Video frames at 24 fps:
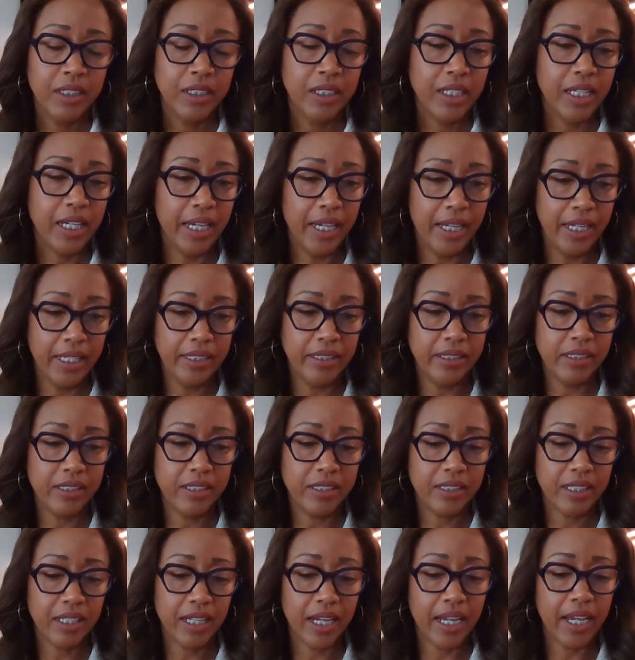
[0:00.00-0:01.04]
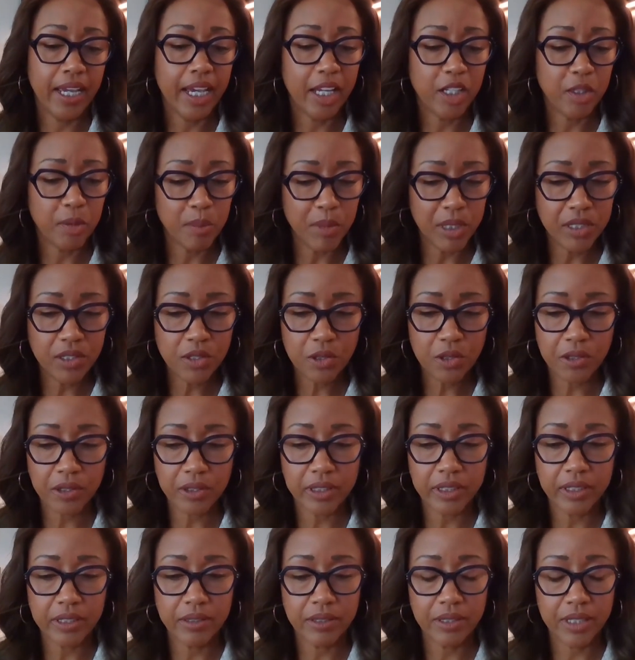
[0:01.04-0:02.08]
And I had a
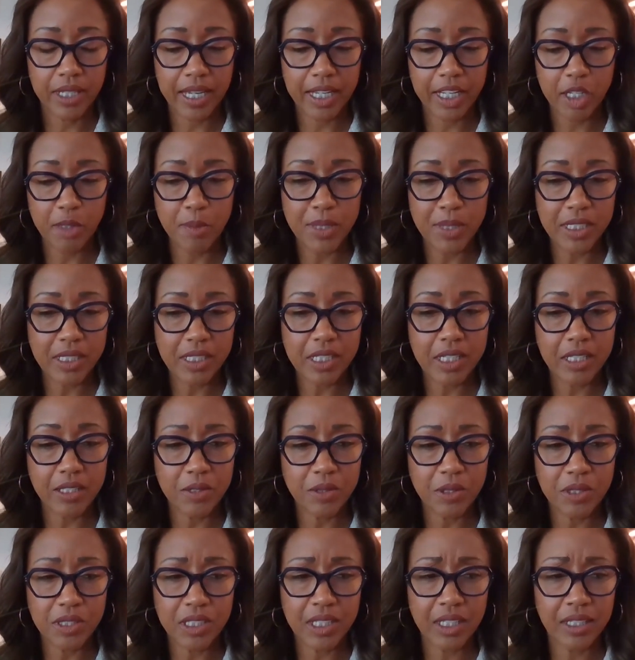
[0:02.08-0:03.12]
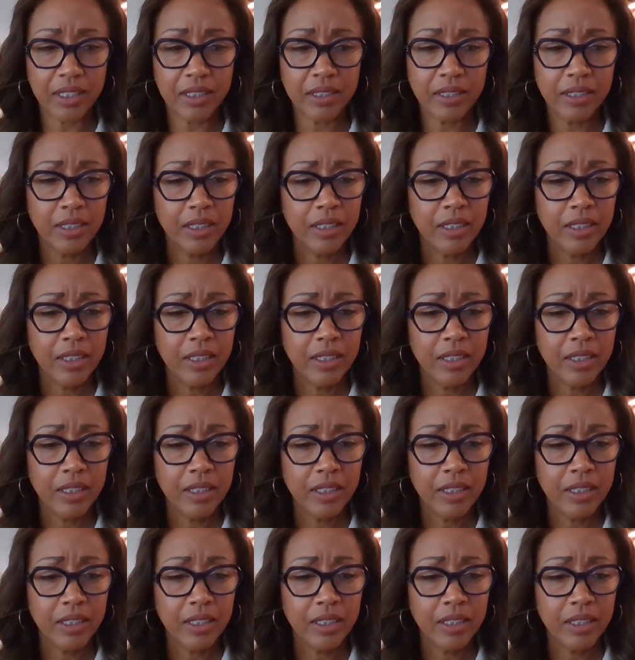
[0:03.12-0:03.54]
mentor at ABC who said,